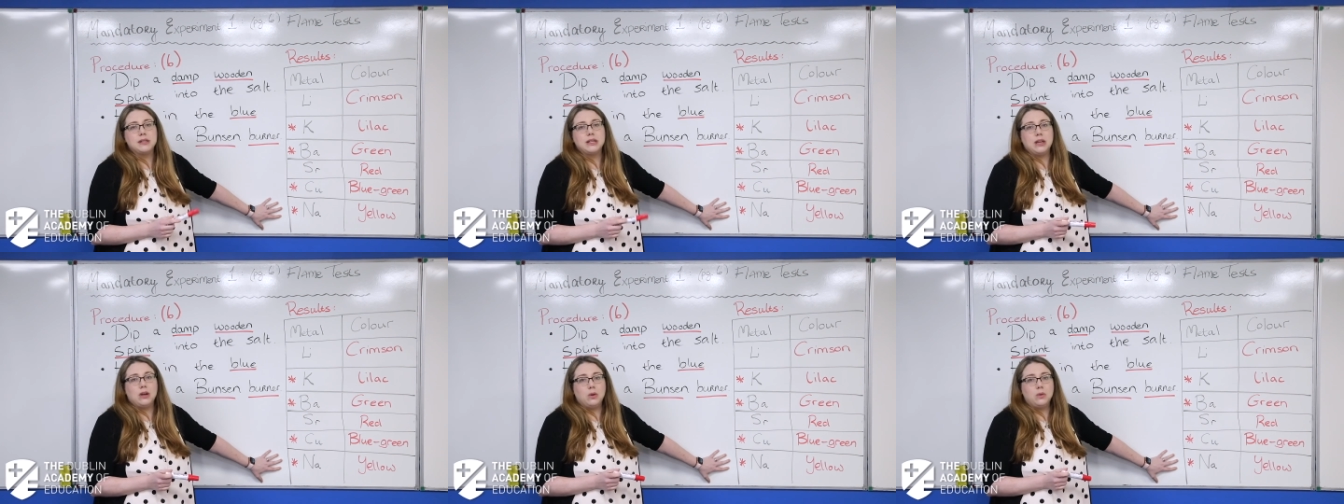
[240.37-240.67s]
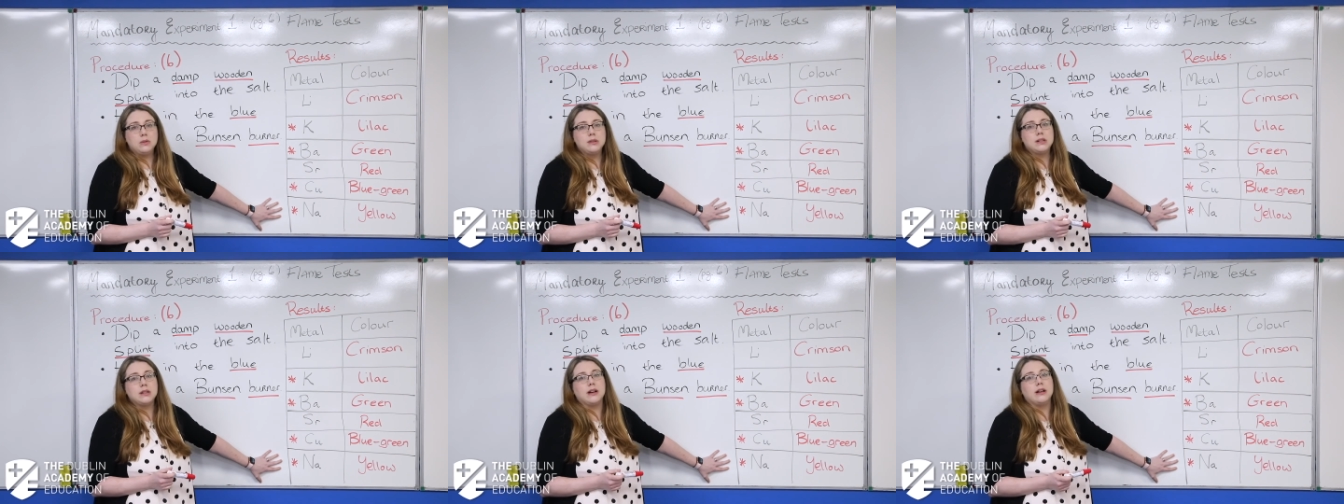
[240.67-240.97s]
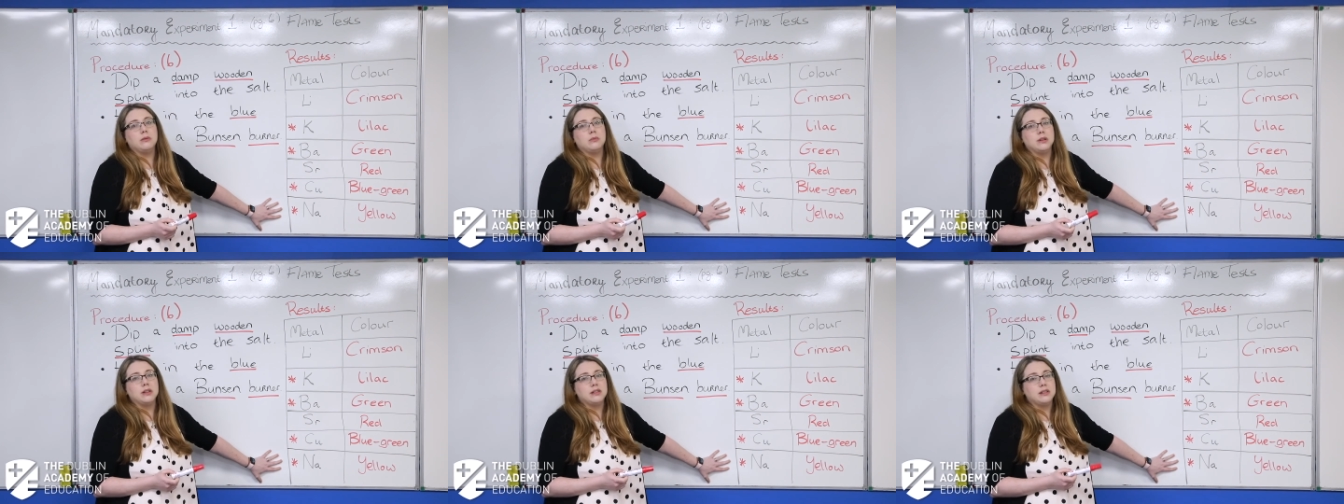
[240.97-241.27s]
the old
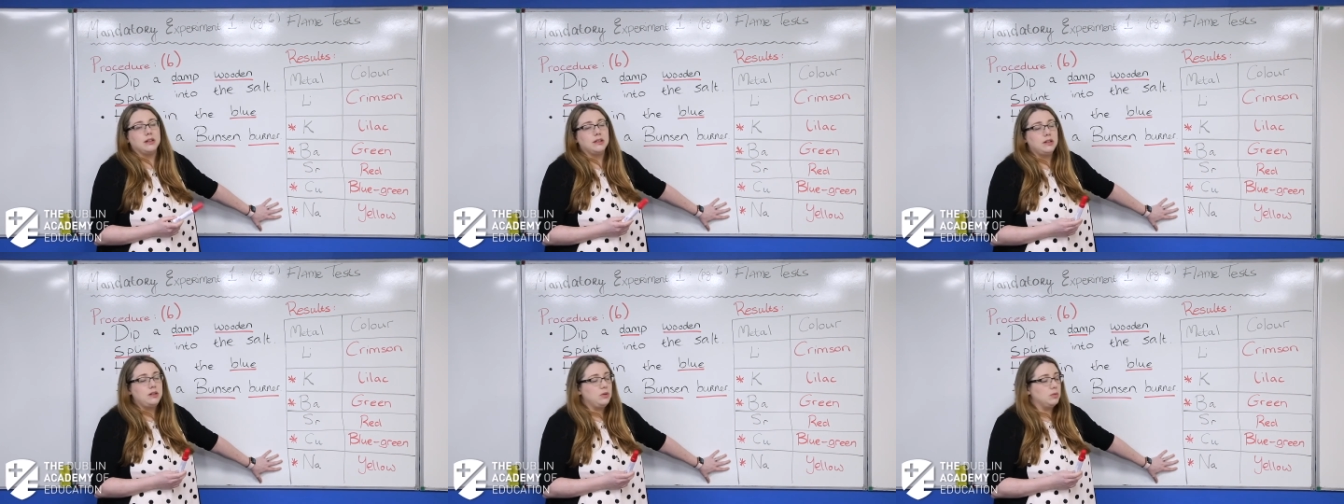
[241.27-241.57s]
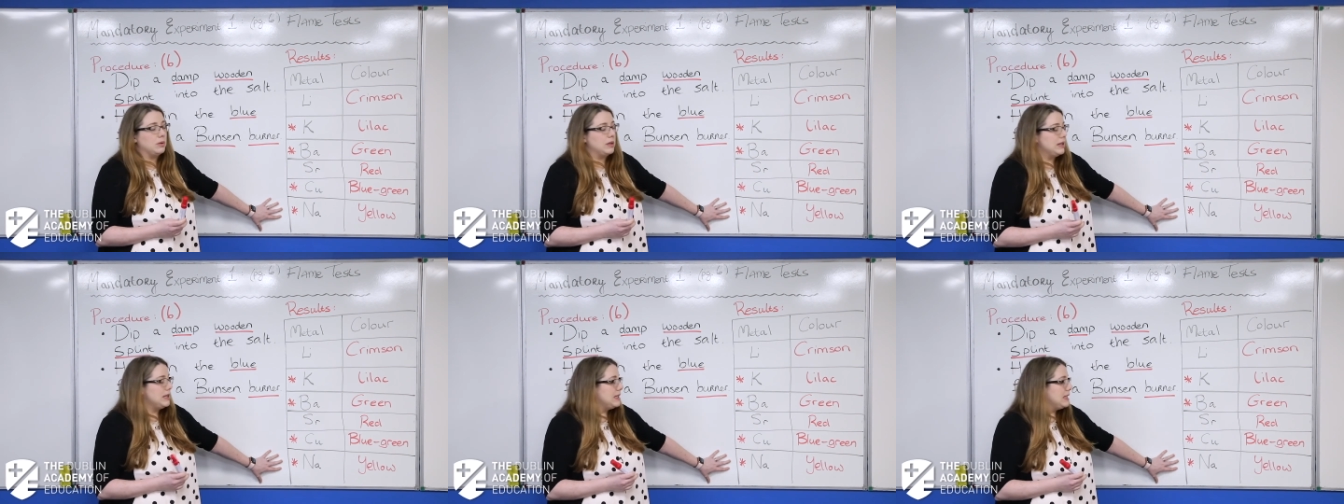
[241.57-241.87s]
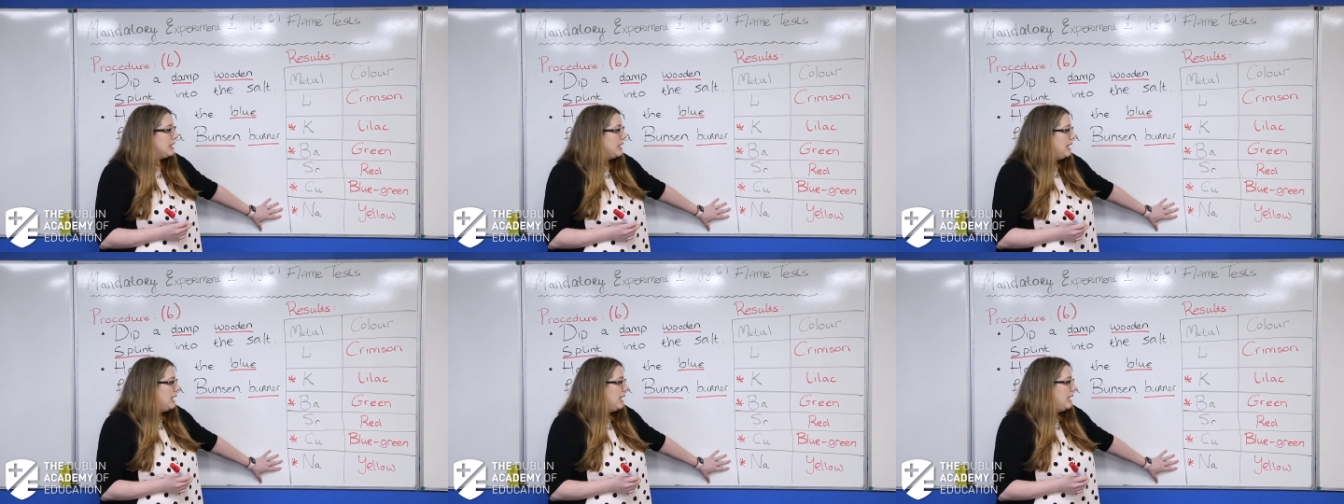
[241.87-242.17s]
style ones, not the new
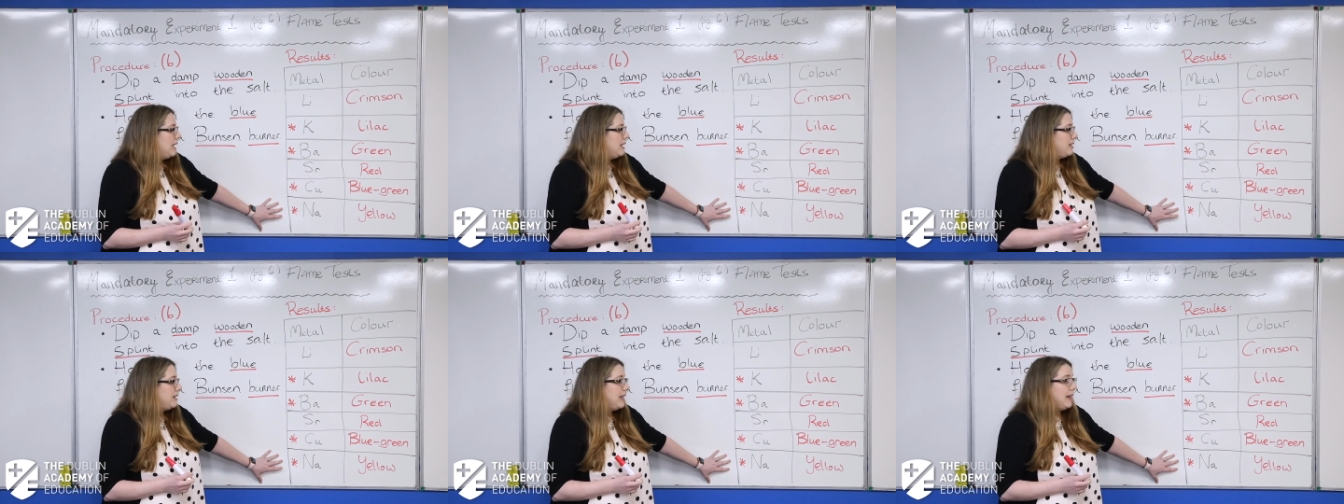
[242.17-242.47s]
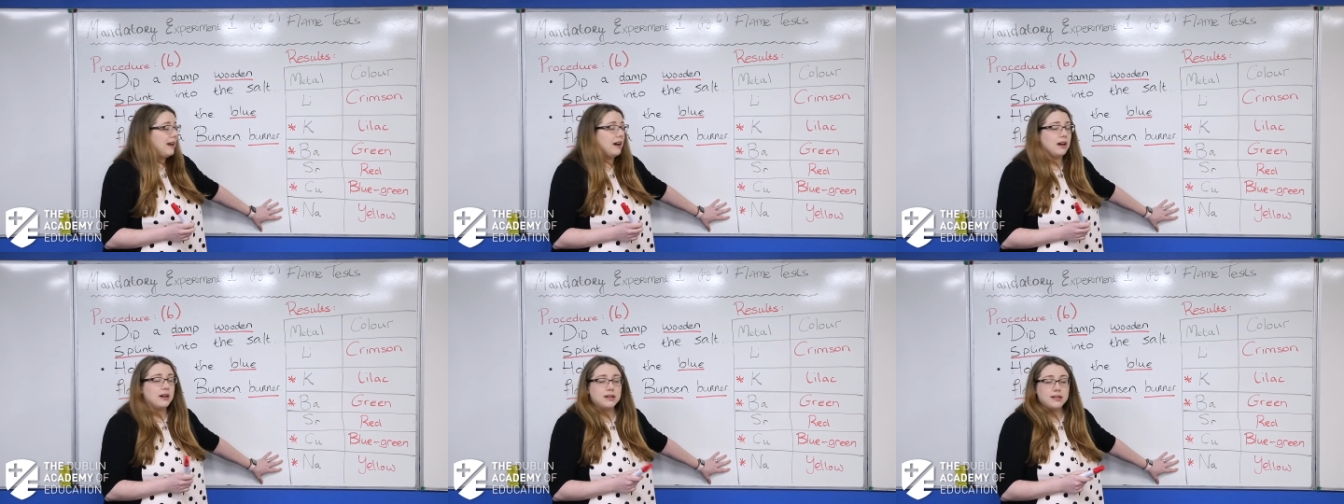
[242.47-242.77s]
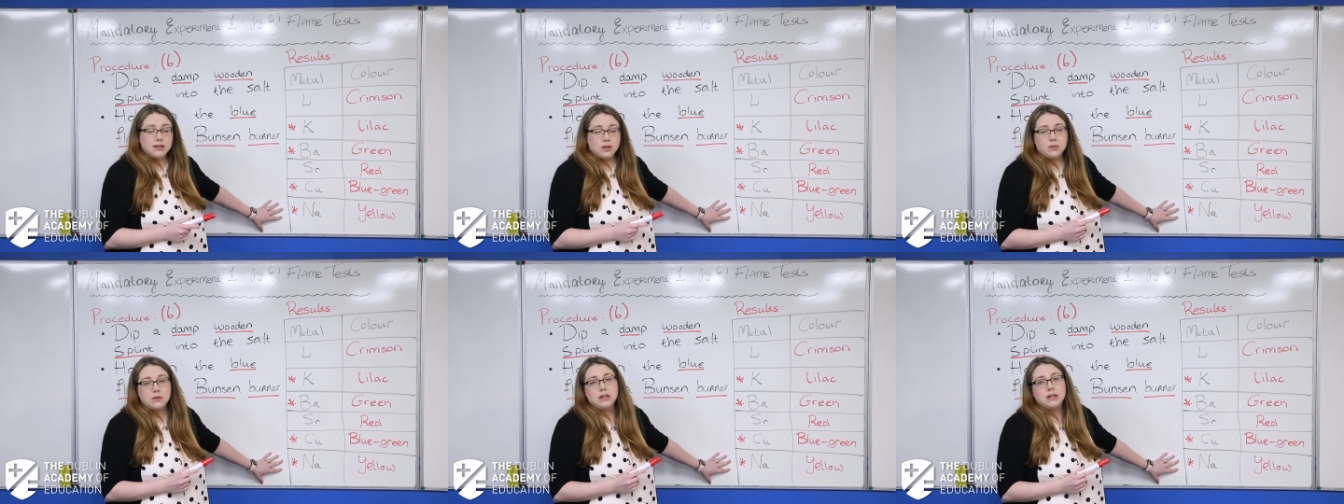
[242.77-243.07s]
ones, they are
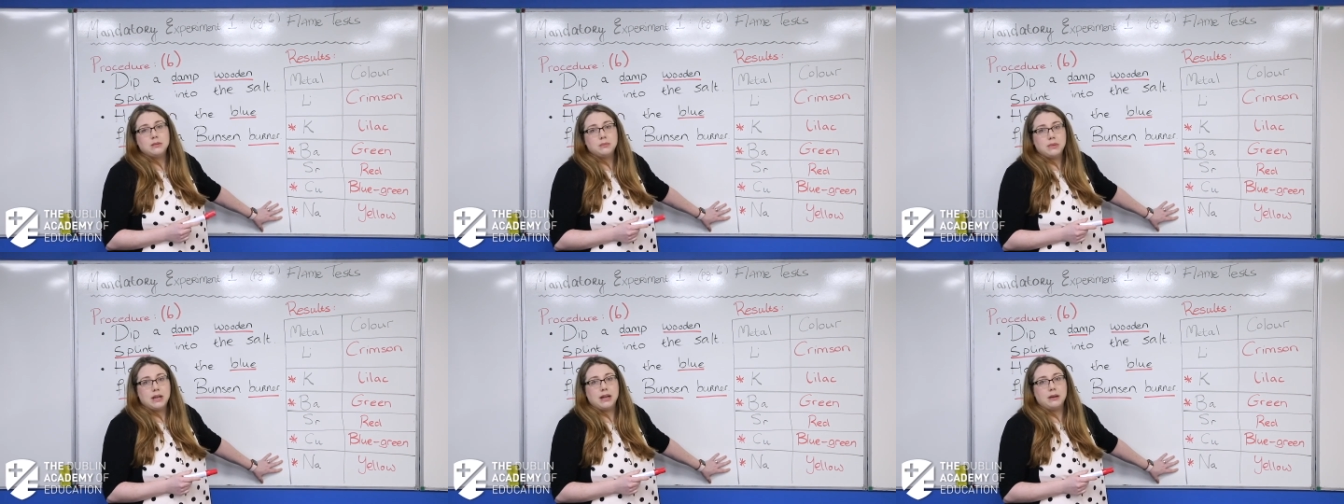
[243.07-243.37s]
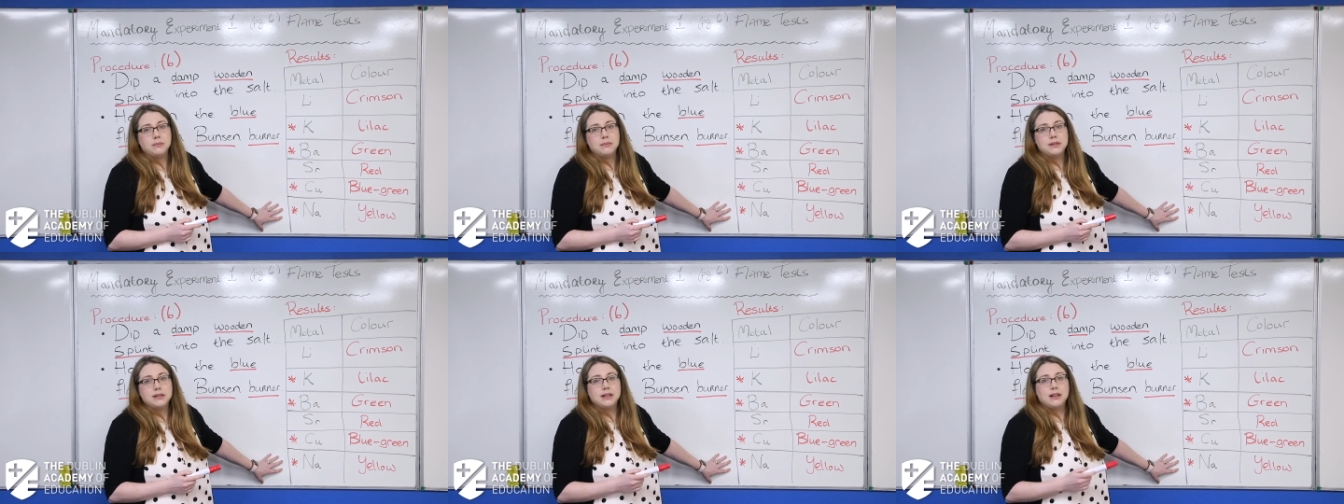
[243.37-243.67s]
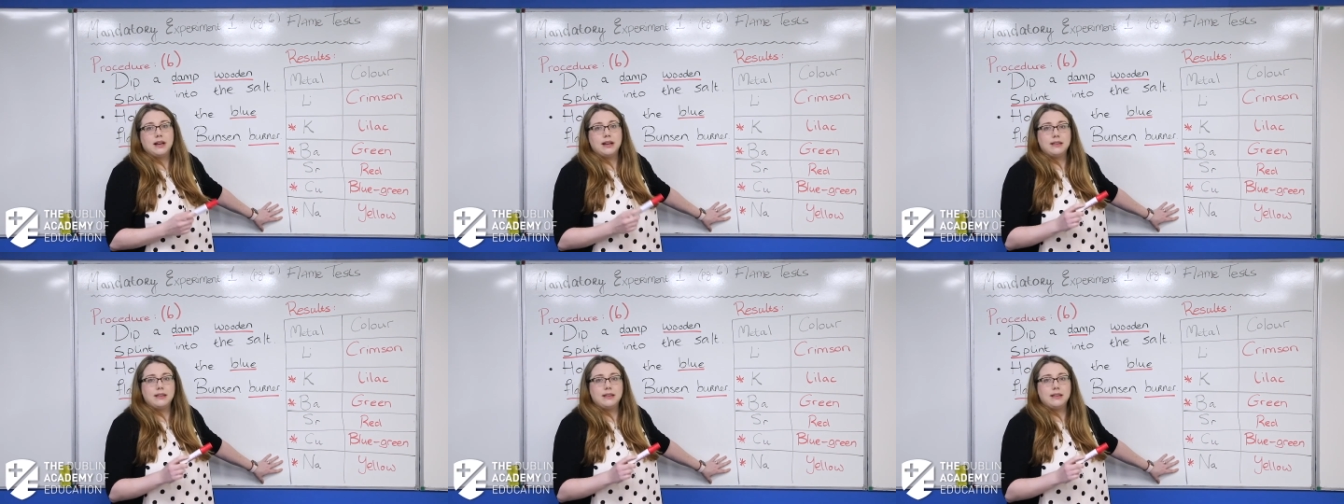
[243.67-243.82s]
sodium lamps